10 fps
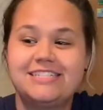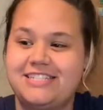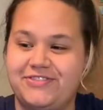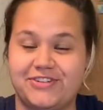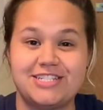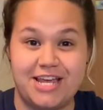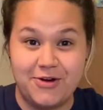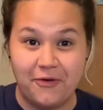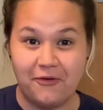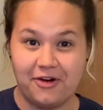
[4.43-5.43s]
different
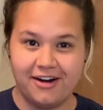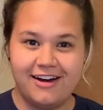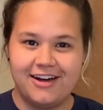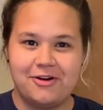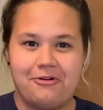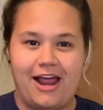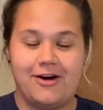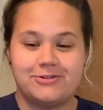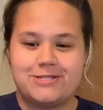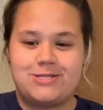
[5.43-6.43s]
decor around.